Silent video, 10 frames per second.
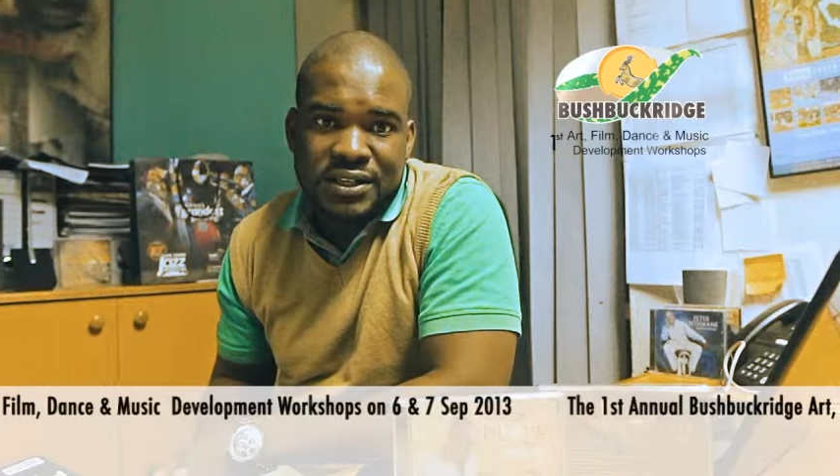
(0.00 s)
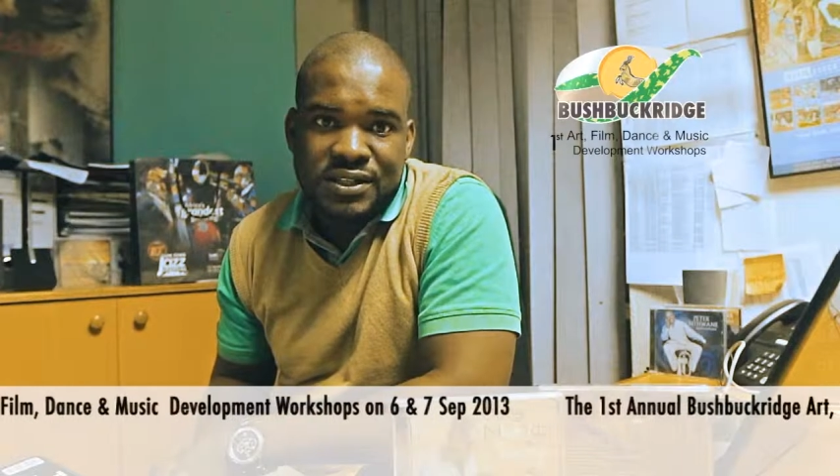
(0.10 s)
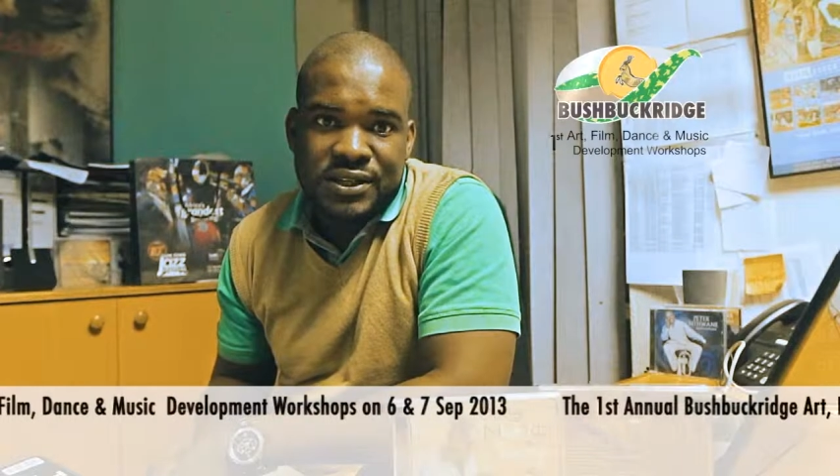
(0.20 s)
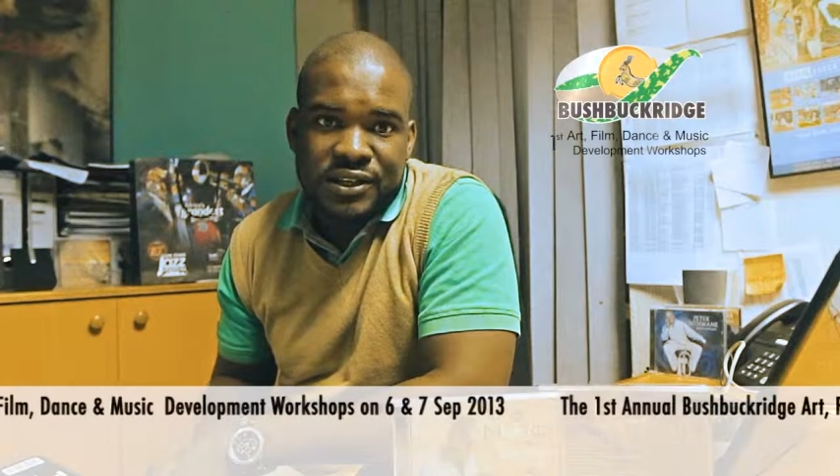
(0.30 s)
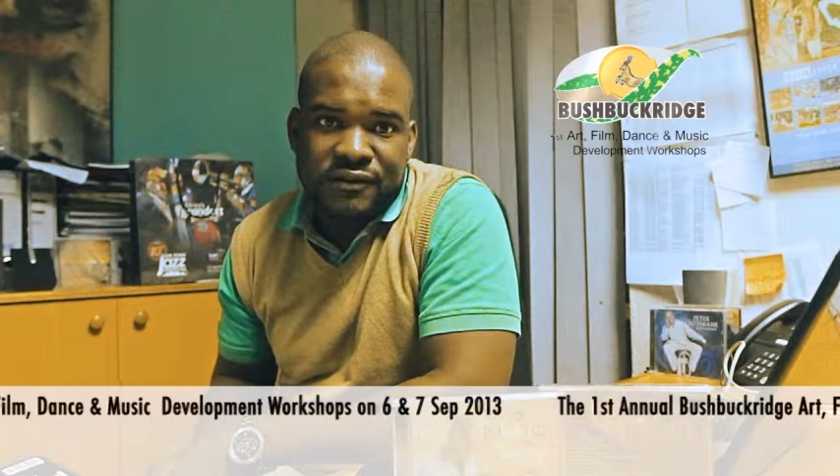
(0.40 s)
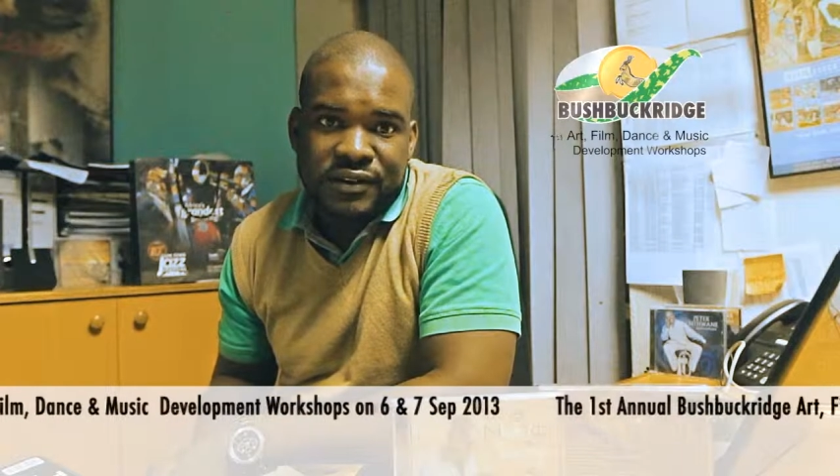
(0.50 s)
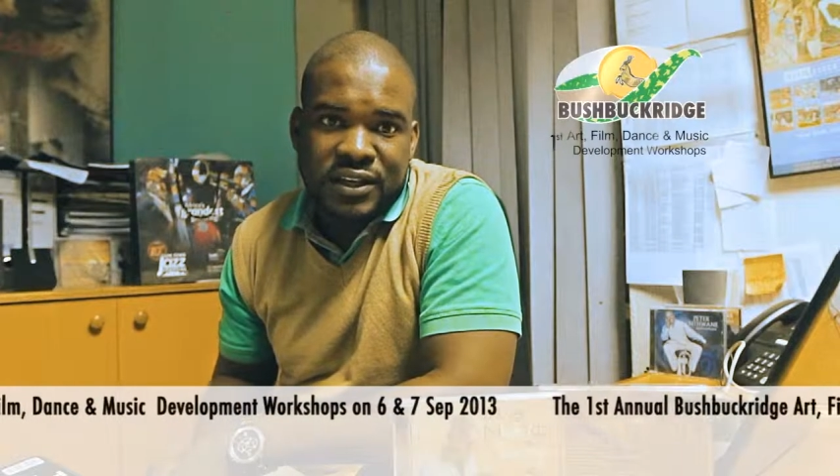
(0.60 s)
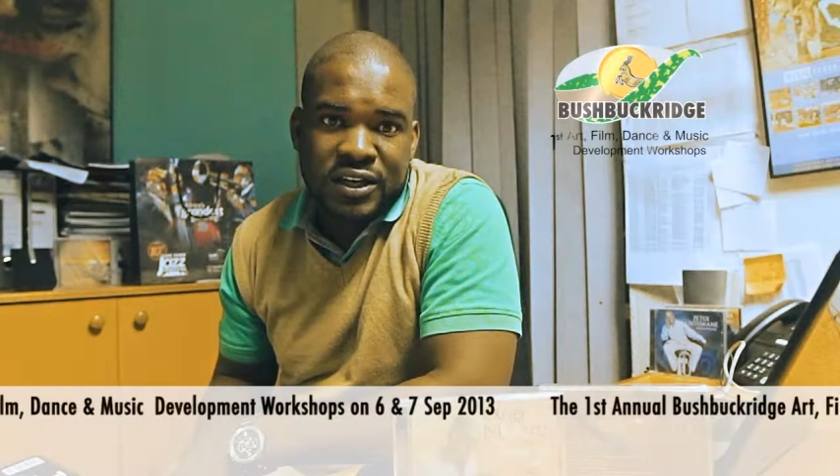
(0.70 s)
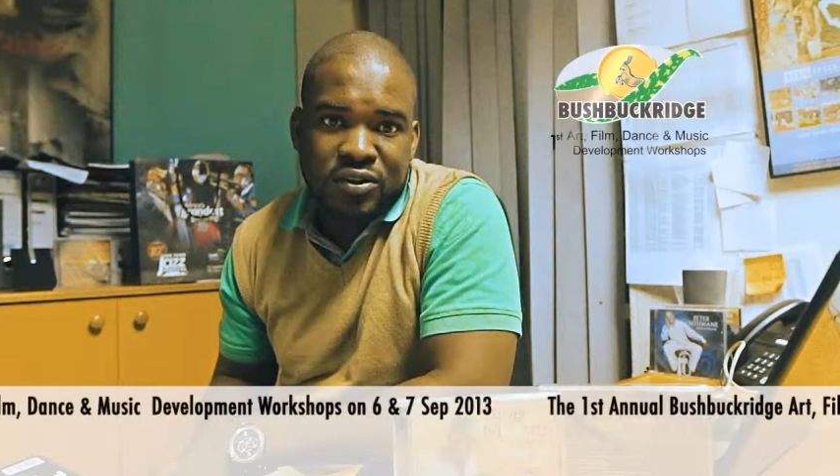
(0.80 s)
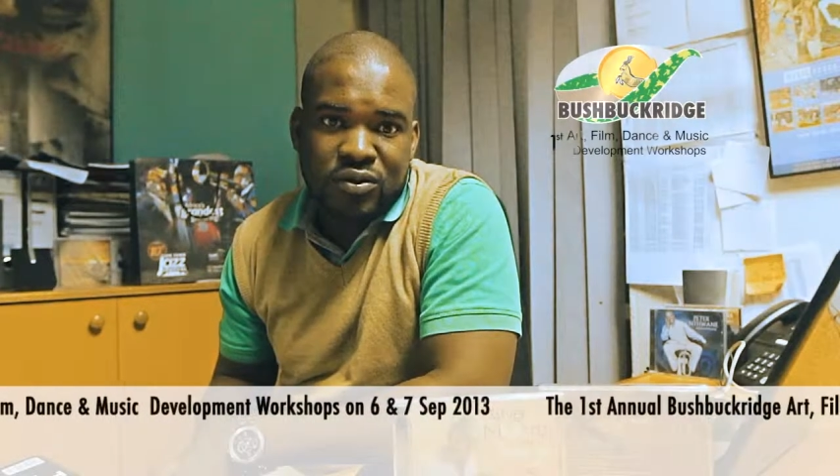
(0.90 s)
each and every
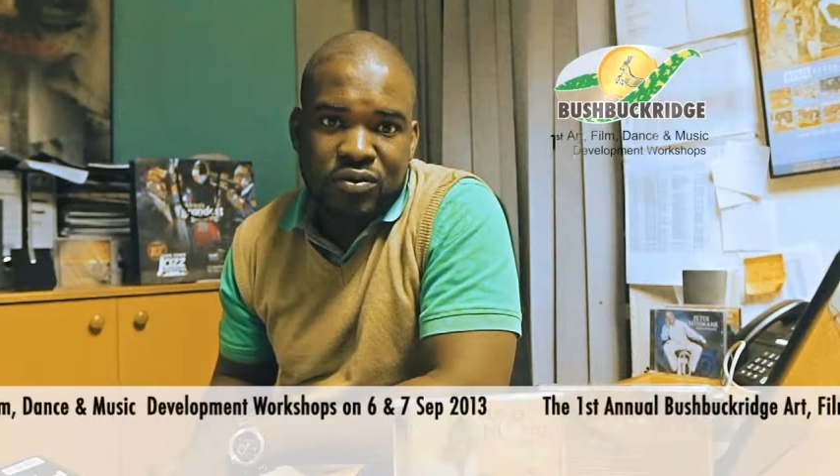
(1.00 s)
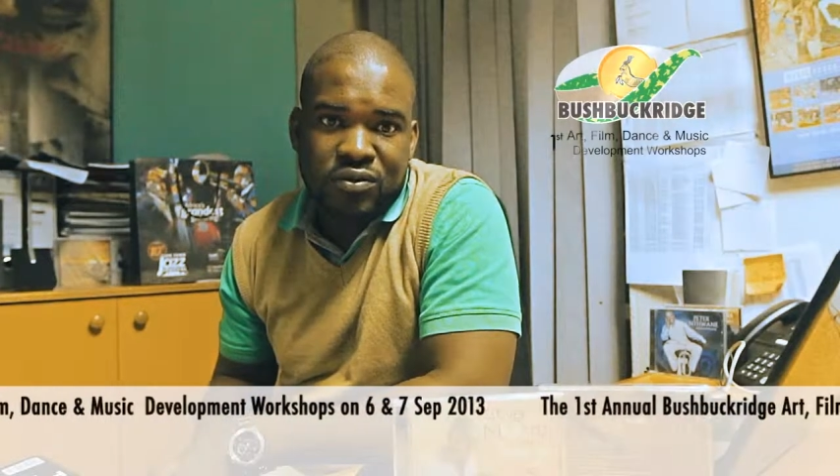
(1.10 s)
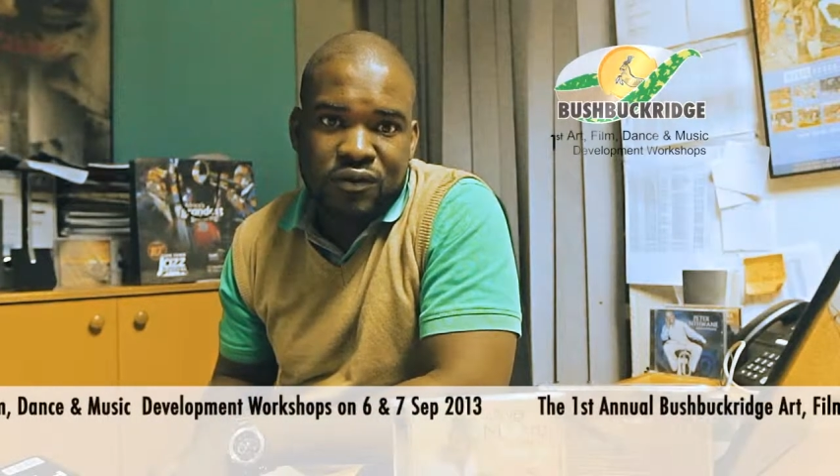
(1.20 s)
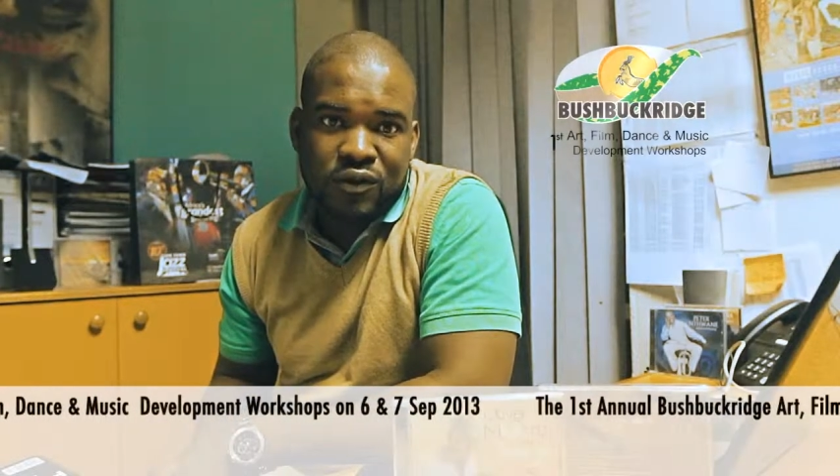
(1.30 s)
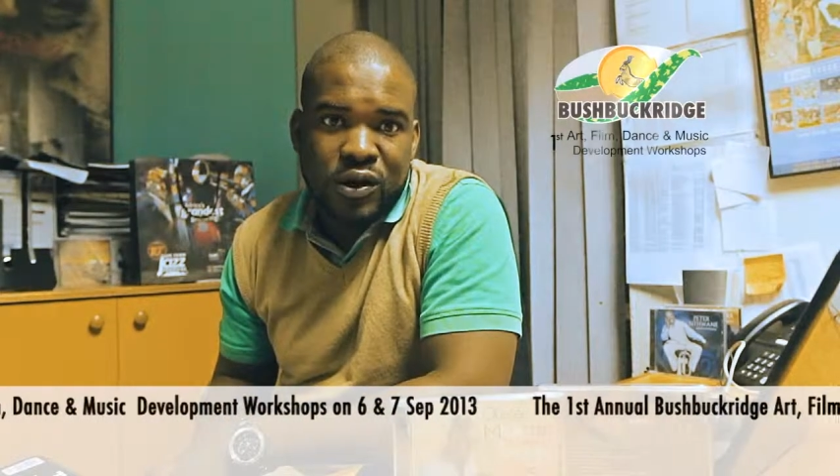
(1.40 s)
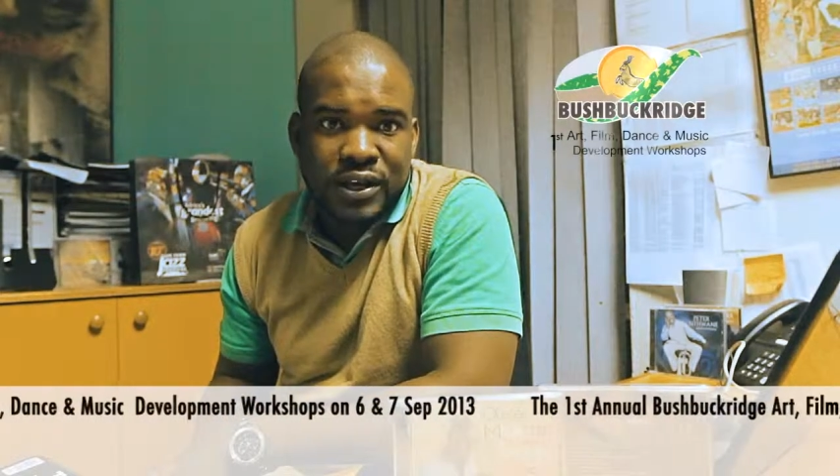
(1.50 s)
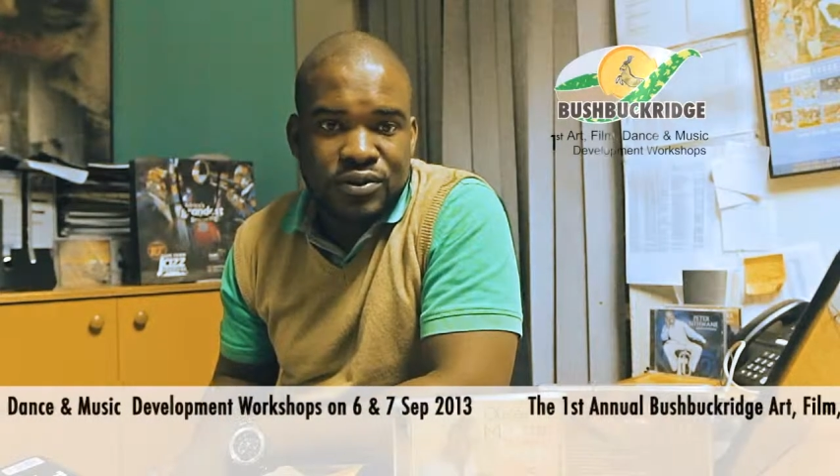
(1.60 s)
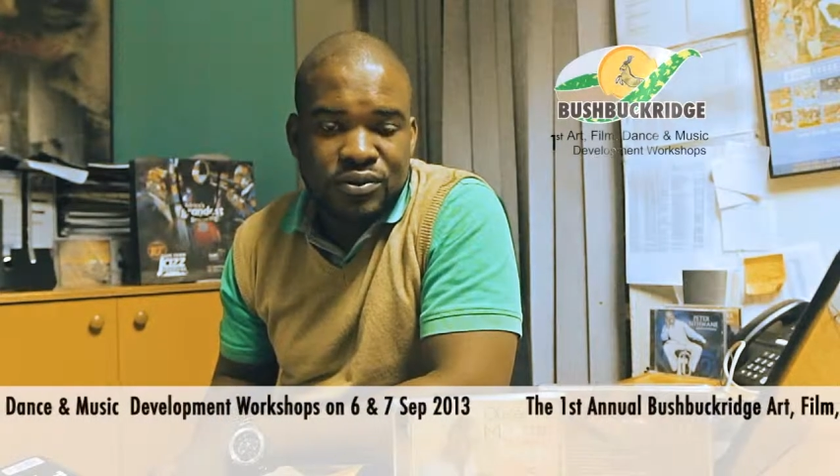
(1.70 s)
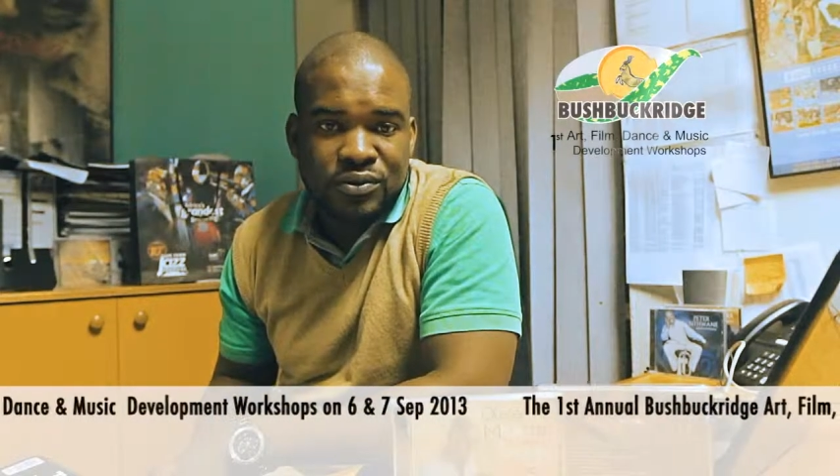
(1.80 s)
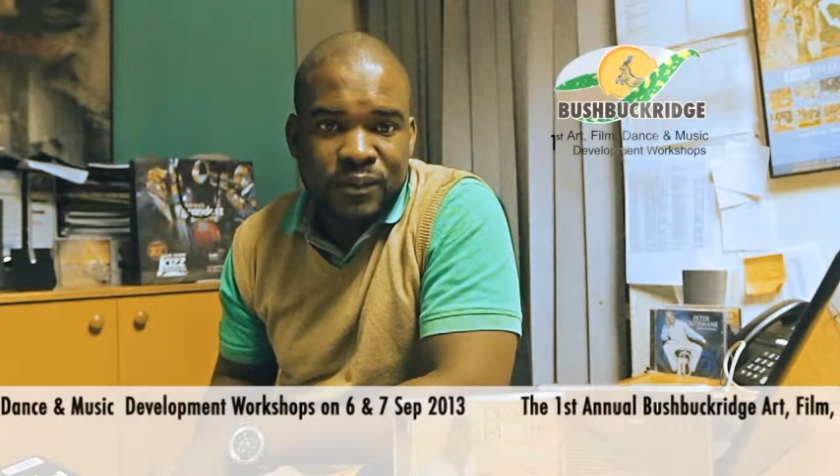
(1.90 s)
year you look forward to.